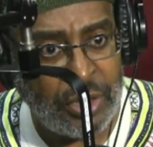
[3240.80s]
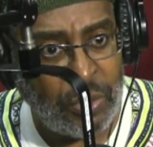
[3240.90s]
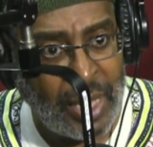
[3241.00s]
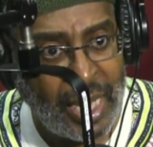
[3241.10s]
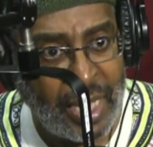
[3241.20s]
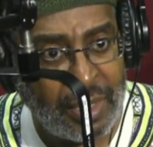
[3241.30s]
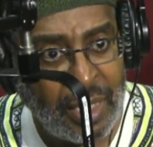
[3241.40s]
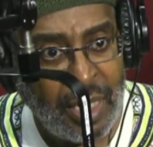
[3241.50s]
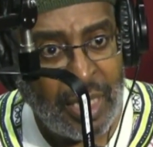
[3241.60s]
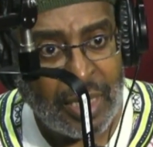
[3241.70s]
you had,
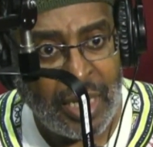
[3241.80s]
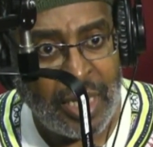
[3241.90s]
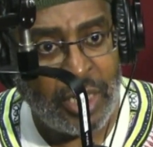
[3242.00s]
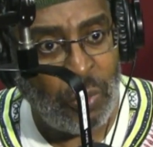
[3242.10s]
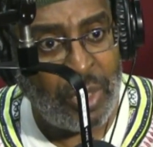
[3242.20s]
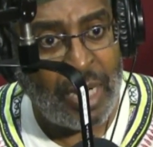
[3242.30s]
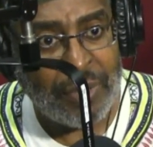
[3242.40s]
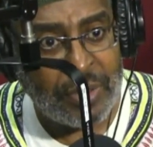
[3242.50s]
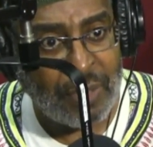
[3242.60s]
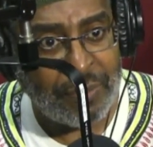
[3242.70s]
getting you
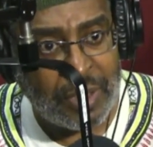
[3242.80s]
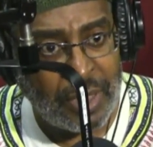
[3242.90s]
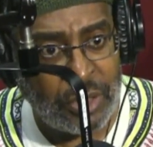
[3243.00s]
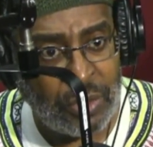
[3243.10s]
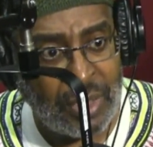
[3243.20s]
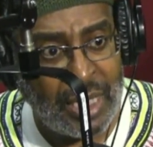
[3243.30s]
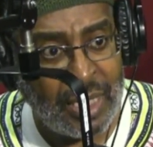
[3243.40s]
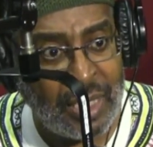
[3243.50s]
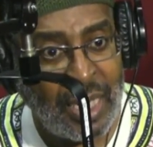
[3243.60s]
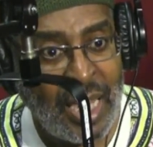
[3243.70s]
whatever services that you need,